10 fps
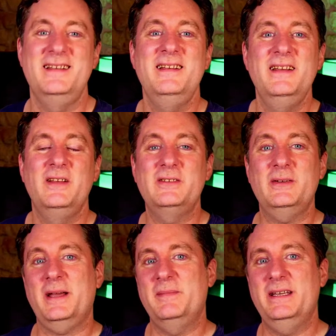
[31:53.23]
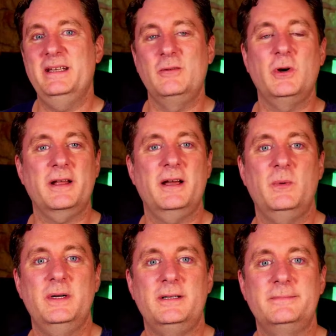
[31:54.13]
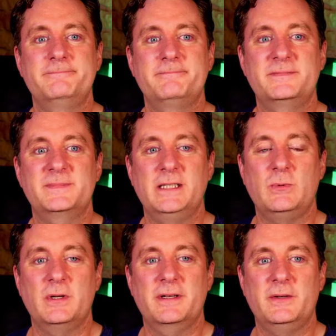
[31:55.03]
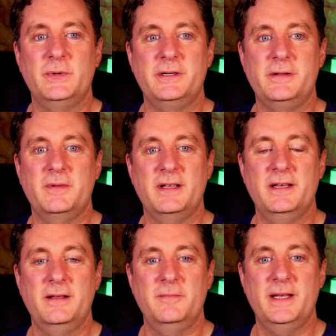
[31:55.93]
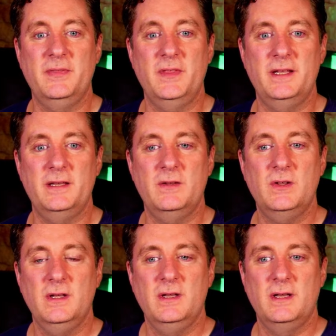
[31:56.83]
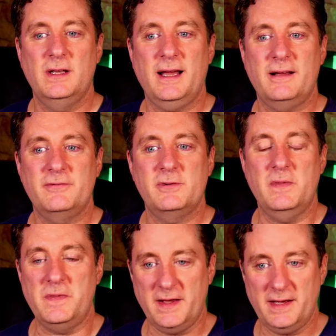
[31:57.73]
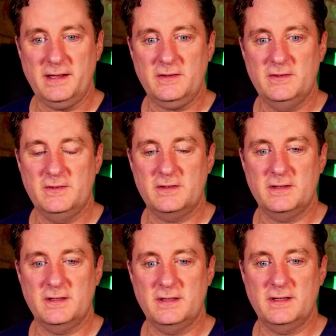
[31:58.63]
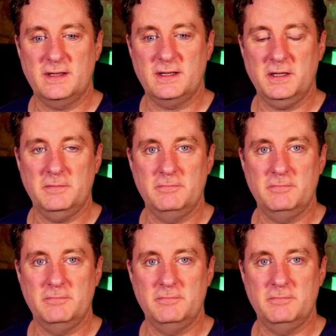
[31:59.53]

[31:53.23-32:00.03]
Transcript: So yeah, it'll work out well. It'll work out well. And then after that, I'll